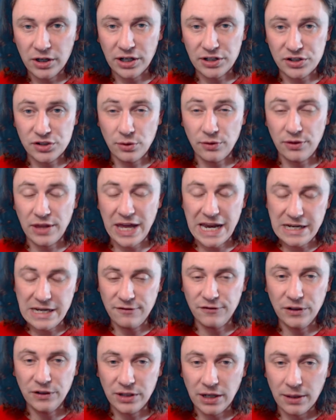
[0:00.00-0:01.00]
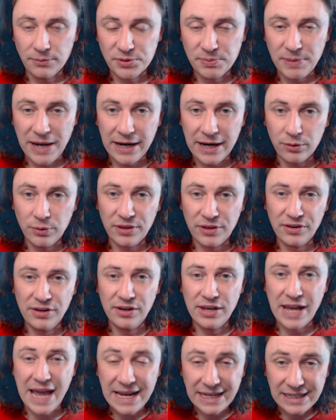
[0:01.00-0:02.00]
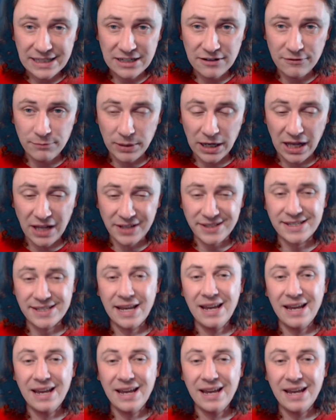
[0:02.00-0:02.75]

So then if it comes back with negative bloods